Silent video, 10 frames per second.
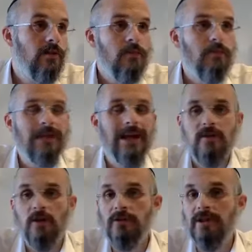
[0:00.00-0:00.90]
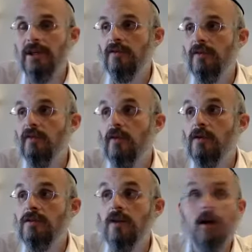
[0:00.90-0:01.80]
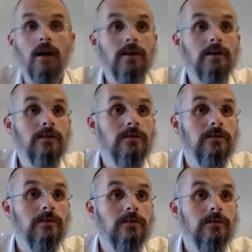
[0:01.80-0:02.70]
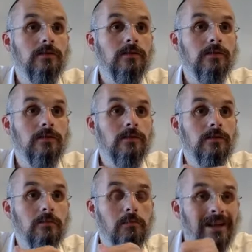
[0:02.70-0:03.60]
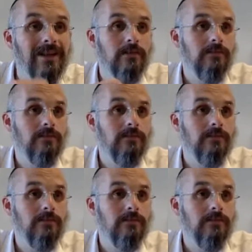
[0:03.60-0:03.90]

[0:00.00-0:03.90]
But that's only if the focus is on me.